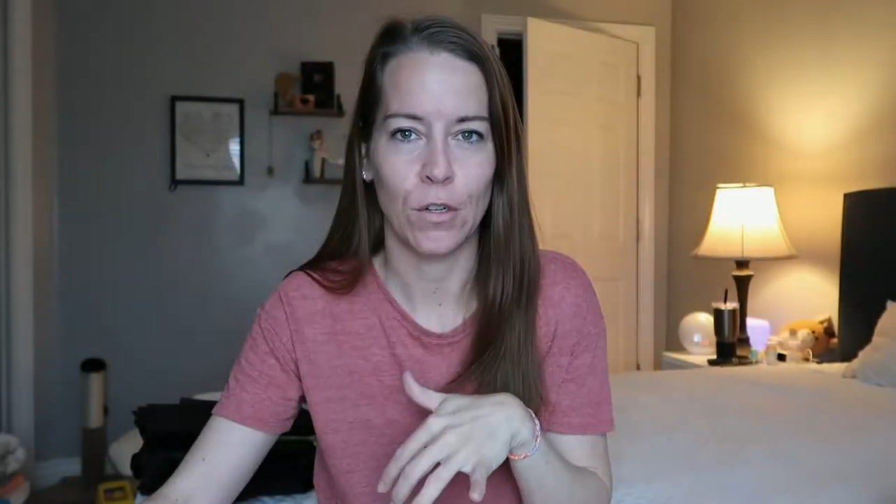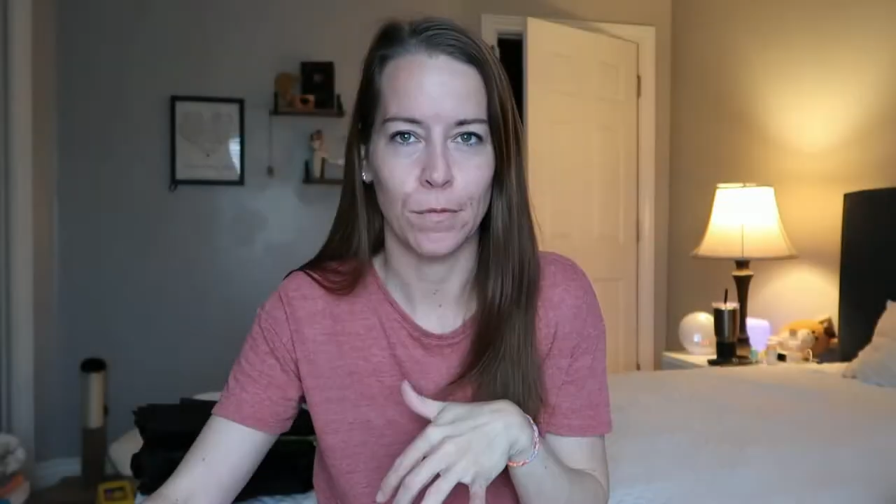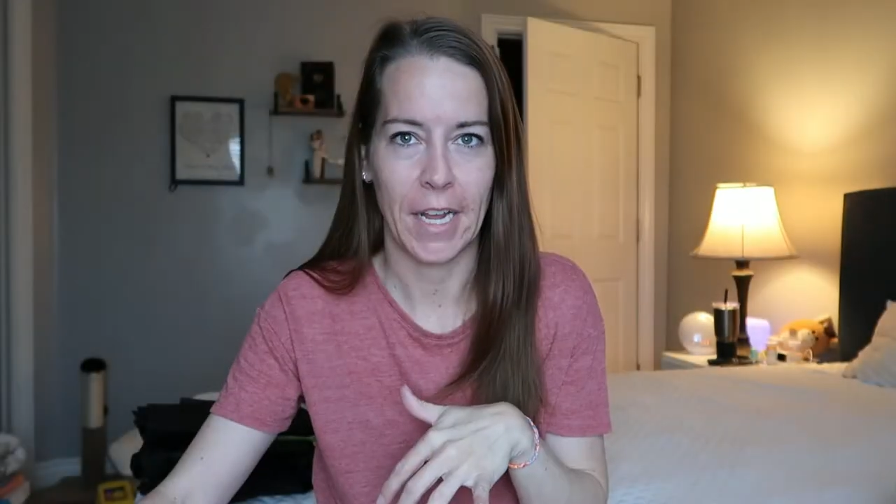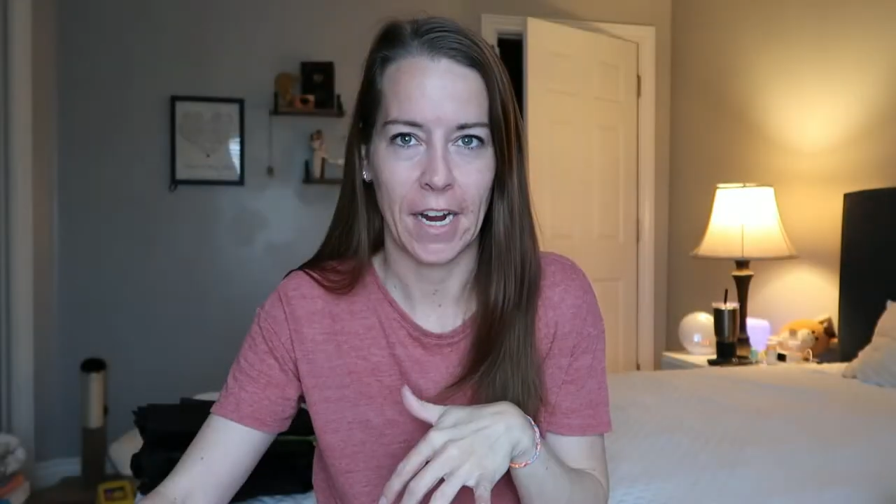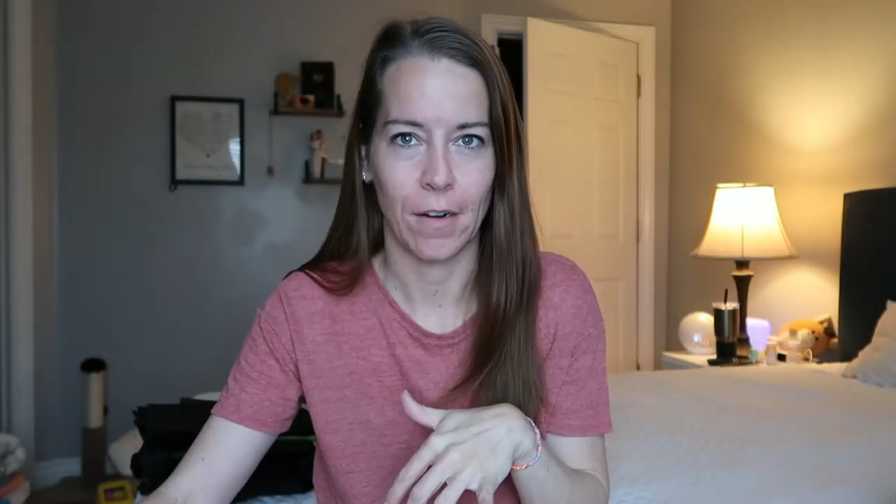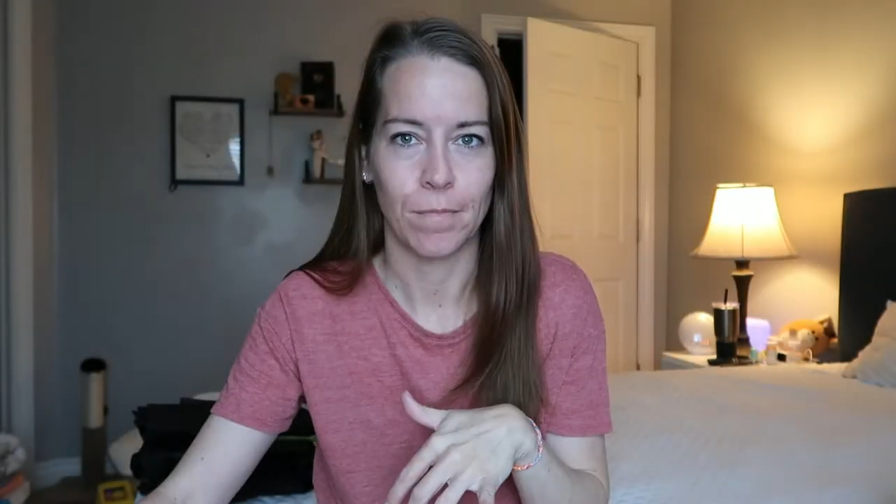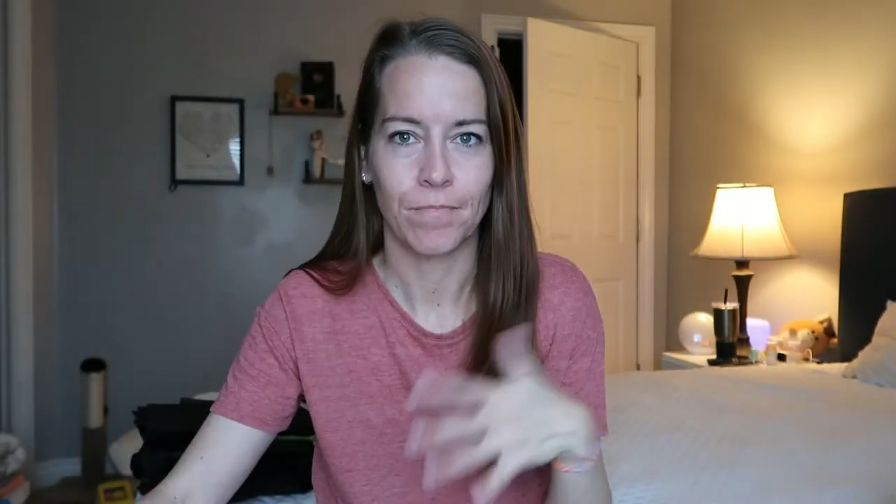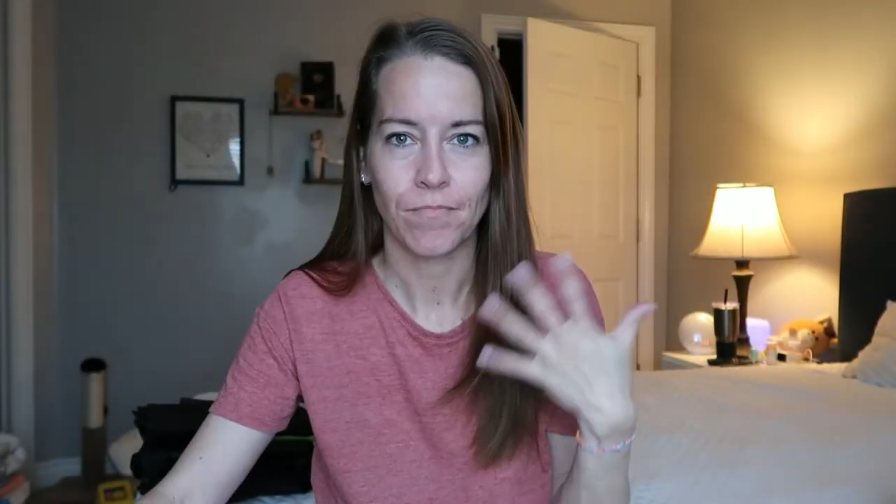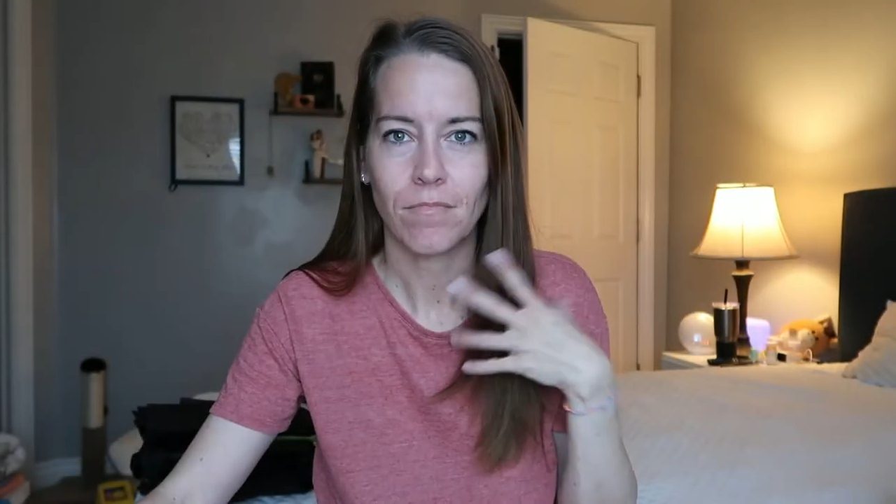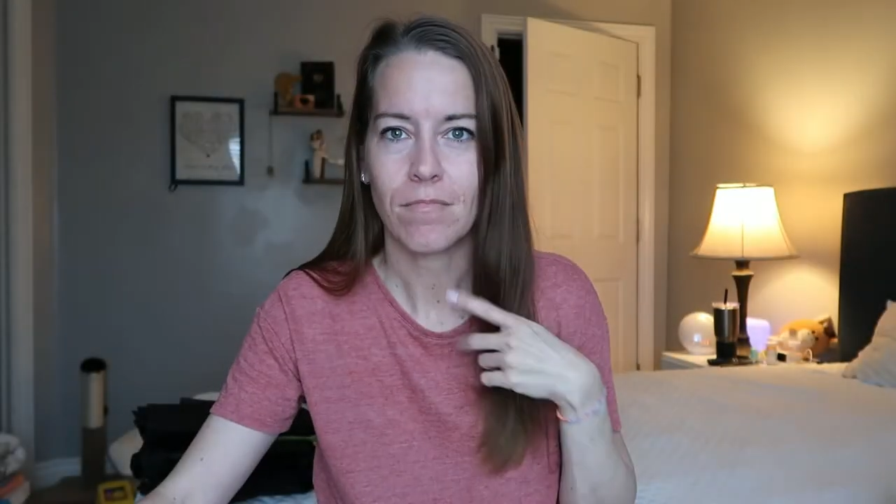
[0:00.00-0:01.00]
curled my hair
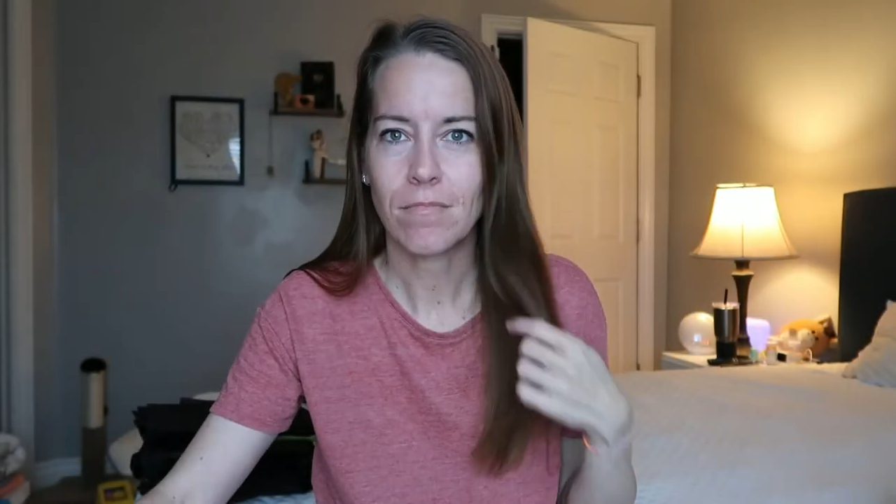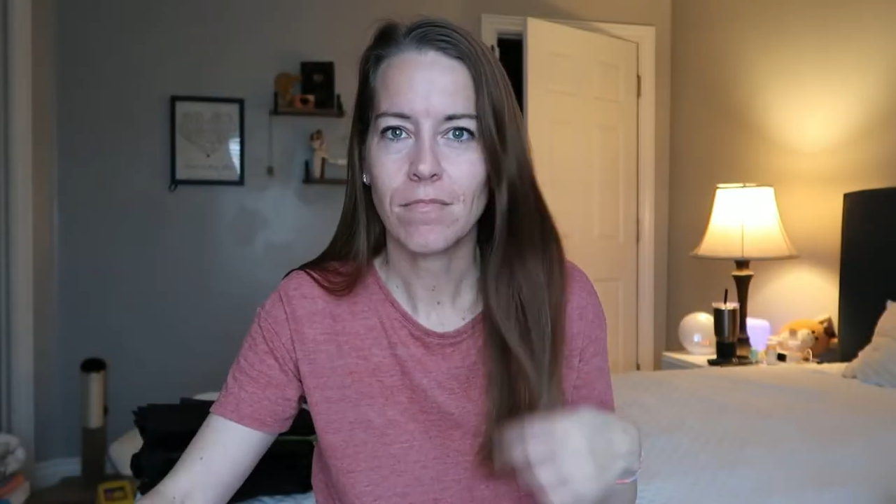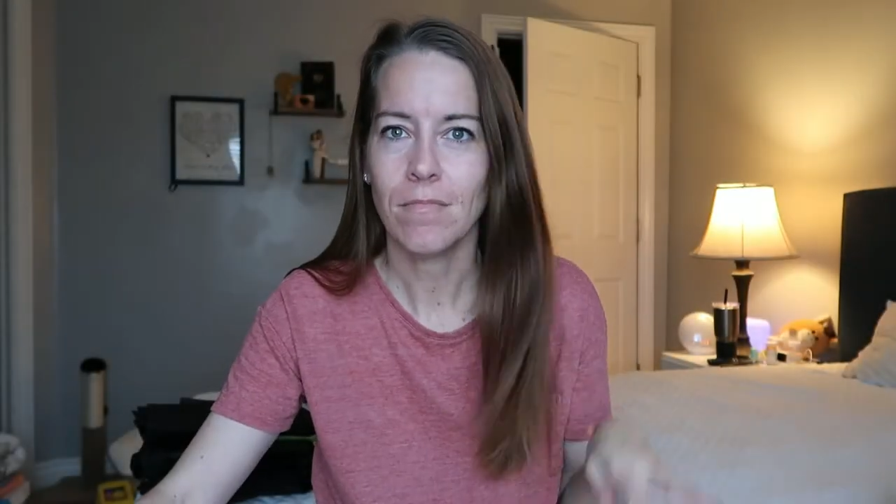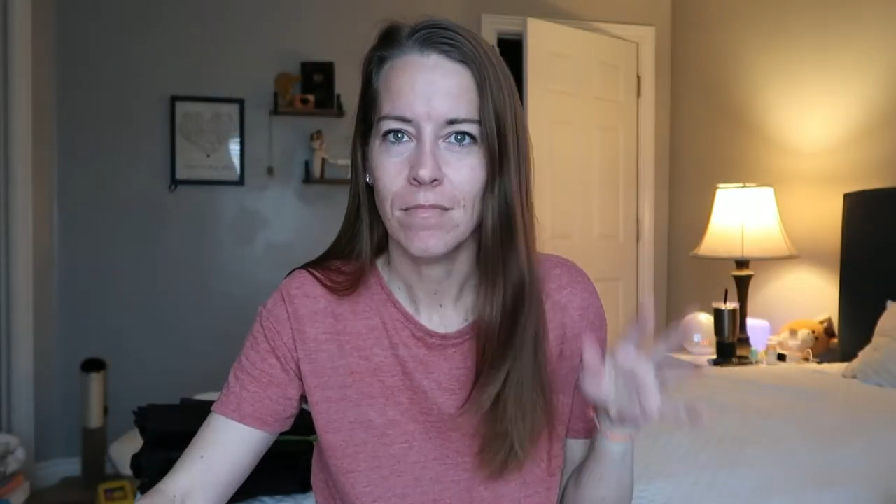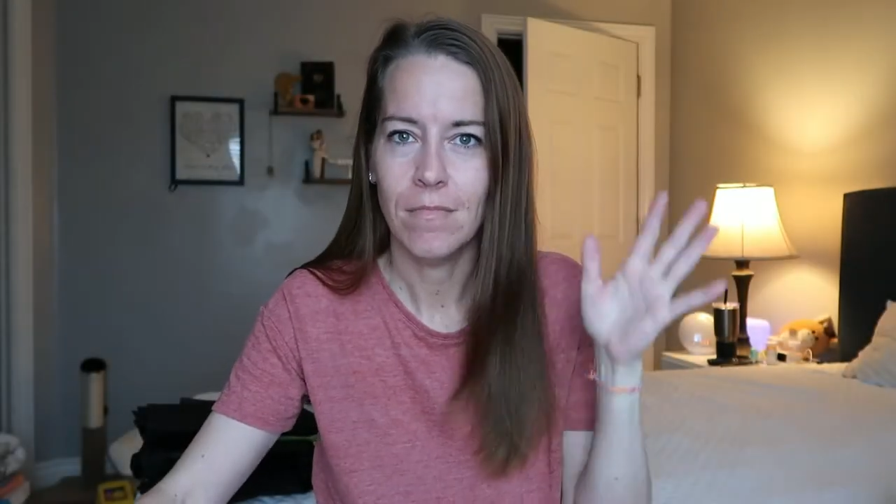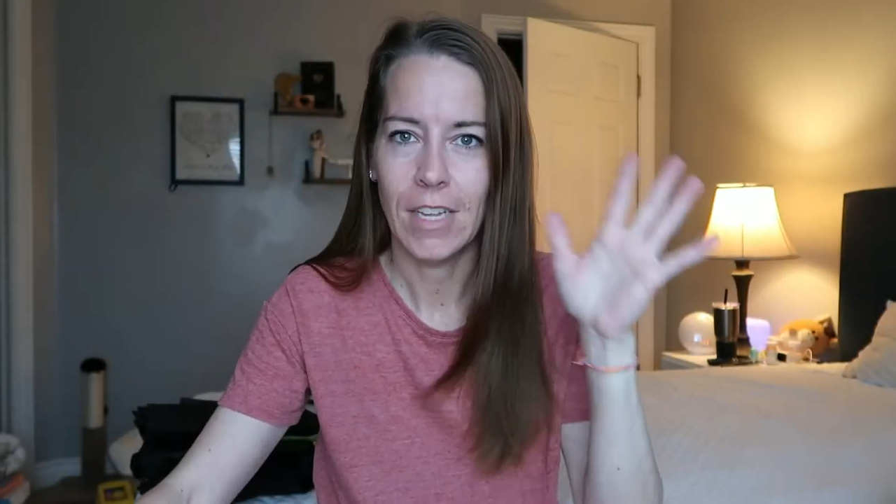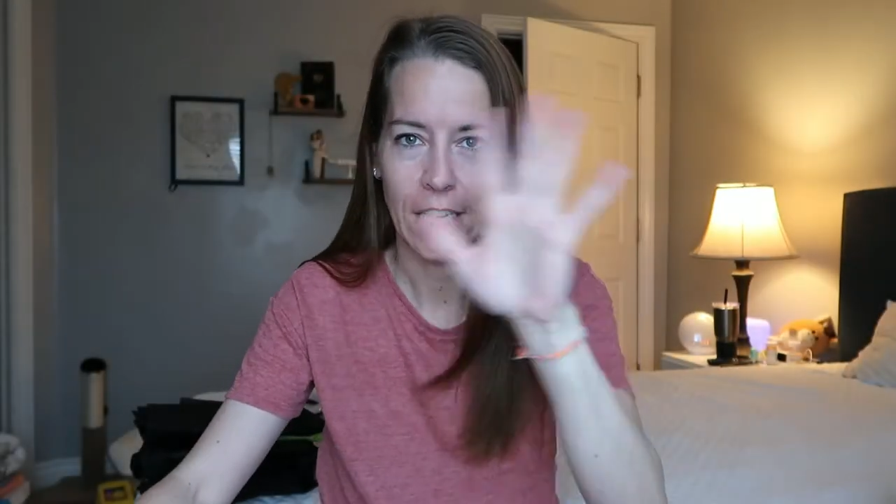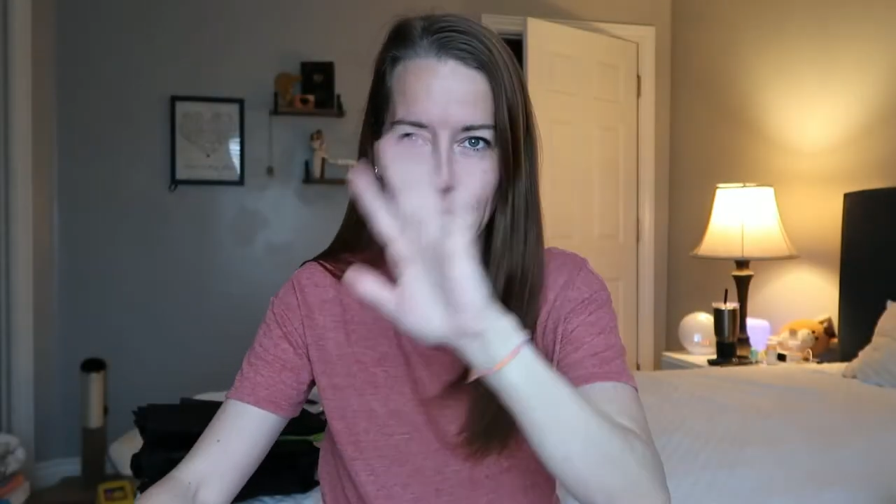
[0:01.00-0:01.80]
in